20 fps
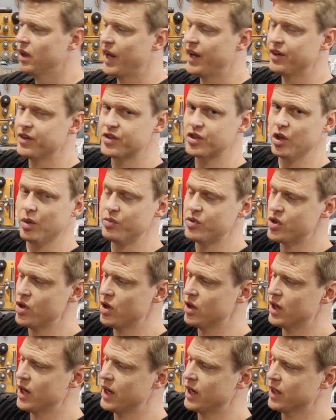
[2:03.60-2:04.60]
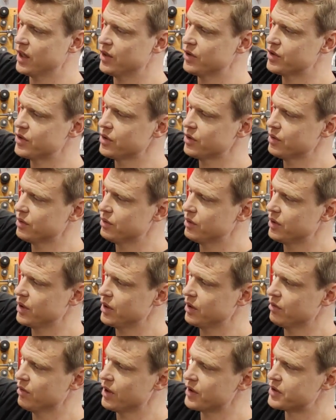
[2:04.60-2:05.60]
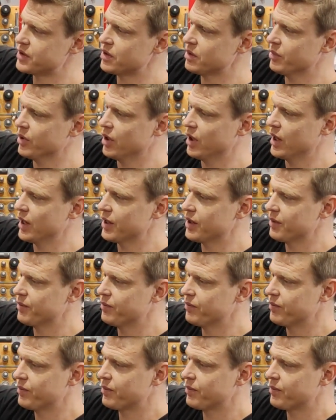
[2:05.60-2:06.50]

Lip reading: and to stop dirt getting into the rest of the bike.